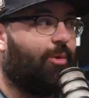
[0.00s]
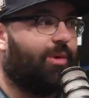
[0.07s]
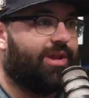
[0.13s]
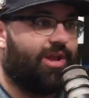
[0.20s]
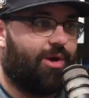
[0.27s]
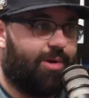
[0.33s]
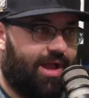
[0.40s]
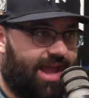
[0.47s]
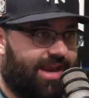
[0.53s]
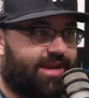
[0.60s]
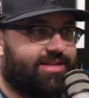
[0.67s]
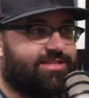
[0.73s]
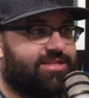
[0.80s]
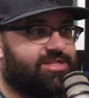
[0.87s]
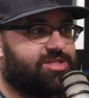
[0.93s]
to go again
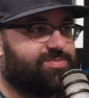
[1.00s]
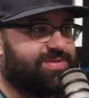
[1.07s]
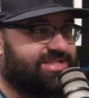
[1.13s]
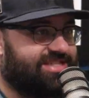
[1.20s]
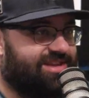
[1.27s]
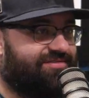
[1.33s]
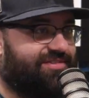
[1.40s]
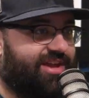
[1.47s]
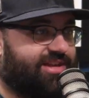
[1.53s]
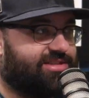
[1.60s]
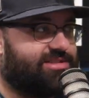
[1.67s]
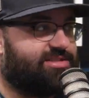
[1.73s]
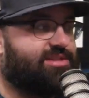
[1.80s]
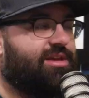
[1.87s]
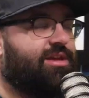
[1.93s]
into the
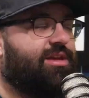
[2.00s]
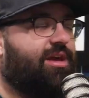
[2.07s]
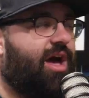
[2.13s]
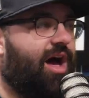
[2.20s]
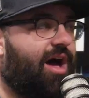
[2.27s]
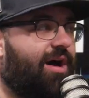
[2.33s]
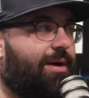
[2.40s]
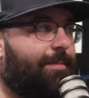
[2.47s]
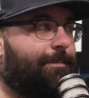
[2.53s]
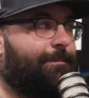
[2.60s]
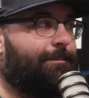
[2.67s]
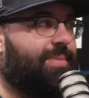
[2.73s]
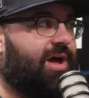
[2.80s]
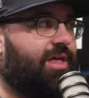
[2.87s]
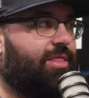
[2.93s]
specifics,
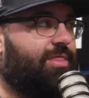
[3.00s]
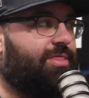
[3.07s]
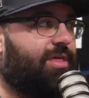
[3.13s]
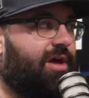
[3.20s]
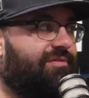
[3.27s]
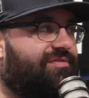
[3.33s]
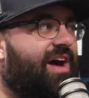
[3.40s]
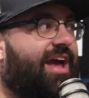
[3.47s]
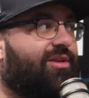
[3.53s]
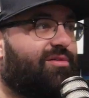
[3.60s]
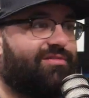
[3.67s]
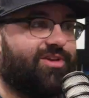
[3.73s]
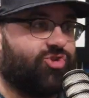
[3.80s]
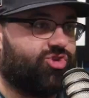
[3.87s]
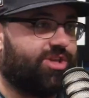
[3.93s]
but the final
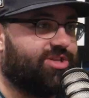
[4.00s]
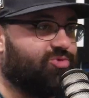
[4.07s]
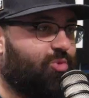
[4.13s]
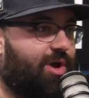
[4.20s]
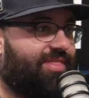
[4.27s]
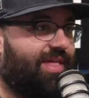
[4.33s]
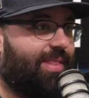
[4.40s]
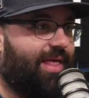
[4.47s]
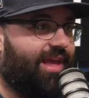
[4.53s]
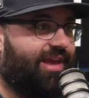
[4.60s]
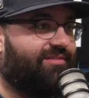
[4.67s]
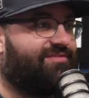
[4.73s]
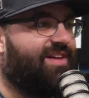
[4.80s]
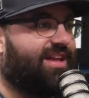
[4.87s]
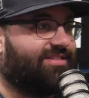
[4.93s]
vision is one that like
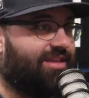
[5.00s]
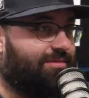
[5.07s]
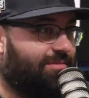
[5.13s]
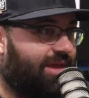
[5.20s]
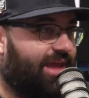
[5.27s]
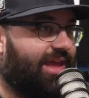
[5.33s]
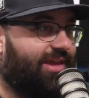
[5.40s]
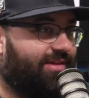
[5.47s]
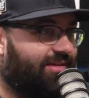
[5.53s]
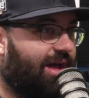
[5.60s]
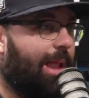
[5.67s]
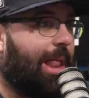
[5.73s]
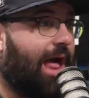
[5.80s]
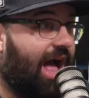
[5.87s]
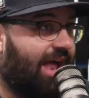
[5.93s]
affected me a
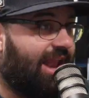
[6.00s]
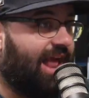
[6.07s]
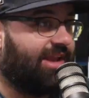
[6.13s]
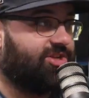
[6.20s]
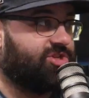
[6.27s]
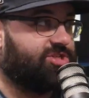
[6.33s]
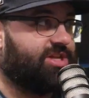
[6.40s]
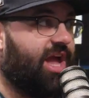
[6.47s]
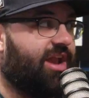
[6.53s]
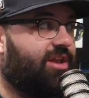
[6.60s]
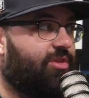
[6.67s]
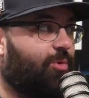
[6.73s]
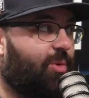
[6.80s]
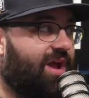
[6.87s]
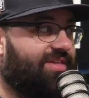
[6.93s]
lot, and just kind of
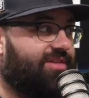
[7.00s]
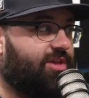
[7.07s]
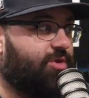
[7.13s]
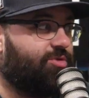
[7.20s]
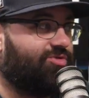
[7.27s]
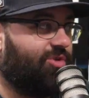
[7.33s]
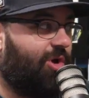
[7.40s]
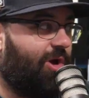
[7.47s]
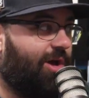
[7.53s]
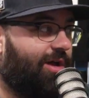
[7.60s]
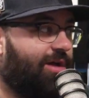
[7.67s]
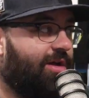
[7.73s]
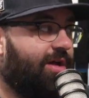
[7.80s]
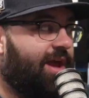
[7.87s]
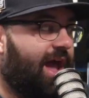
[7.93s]
the way that you saw
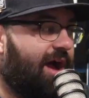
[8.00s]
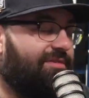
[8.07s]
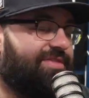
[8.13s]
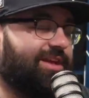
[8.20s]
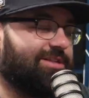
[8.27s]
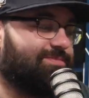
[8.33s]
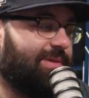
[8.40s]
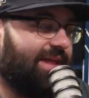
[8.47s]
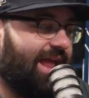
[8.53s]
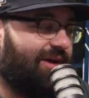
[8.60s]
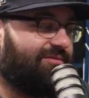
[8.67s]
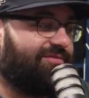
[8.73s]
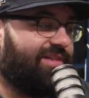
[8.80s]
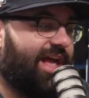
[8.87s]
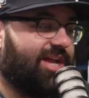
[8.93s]
how things played out
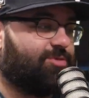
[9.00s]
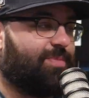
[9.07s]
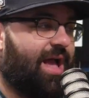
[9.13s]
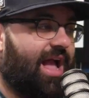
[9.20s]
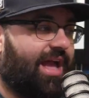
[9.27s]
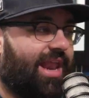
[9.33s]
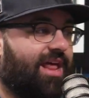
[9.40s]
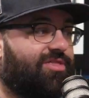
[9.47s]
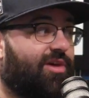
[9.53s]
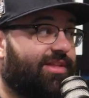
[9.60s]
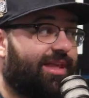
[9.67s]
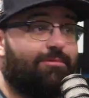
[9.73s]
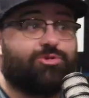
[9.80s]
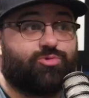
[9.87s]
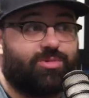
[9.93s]
in flashback, and I thought
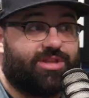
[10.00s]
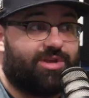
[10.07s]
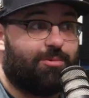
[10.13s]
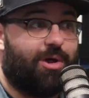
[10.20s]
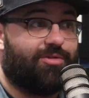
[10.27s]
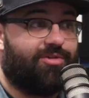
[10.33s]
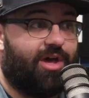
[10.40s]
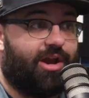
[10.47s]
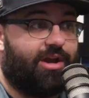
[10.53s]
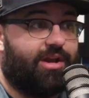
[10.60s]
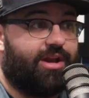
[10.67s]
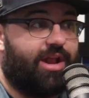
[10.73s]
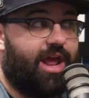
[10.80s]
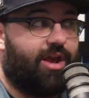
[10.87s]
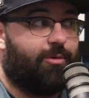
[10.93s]
that was really well done
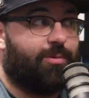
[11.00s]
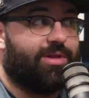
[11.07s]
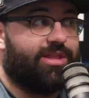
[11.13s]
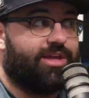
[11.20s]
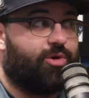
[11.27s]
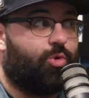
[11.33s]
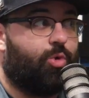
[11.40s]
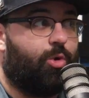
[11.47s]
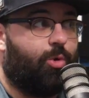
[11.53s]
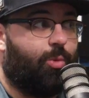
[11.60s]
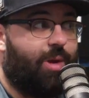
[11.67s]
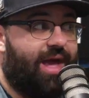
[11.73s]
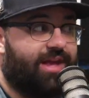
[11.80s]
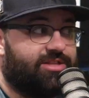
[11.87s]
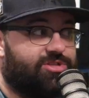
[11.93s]
and in a really cool
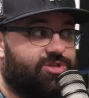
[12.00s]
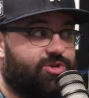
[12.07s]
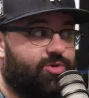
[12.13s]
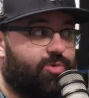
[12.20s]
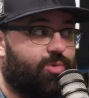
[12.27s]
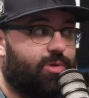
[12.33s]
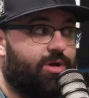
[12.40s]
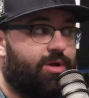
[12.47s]
way to